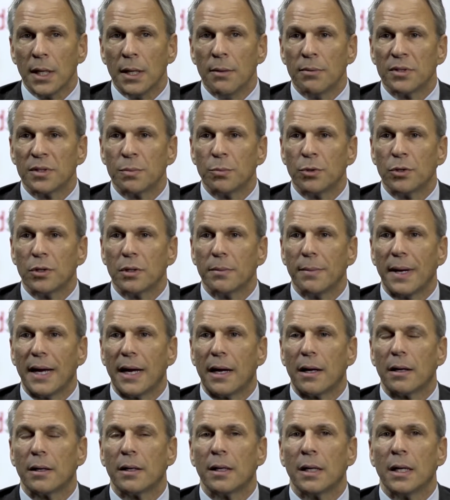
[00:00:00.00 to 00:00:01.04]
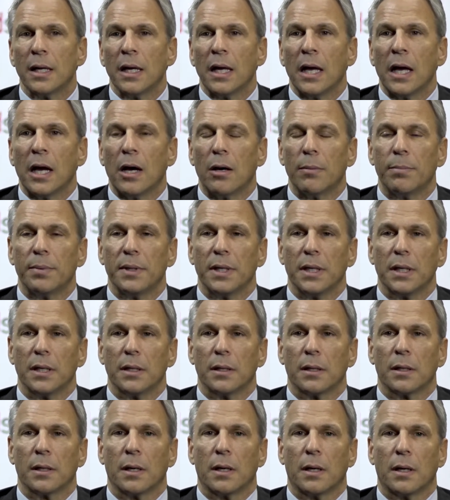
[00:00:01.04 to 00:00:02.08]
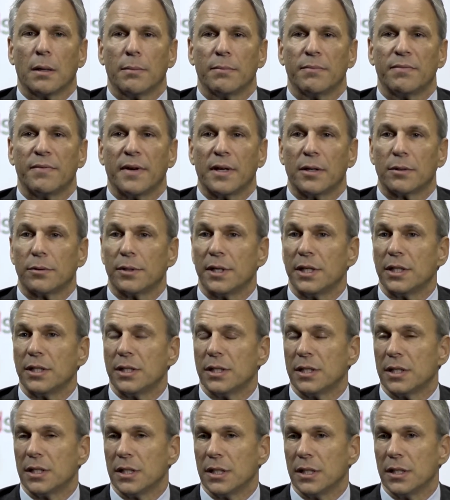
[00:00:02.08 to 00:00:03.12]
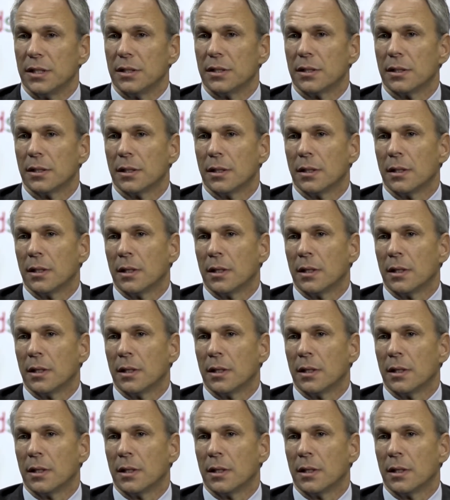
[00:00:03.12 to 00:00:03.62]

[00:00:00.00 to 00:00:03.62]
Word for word: it was more about helping um, federal agencies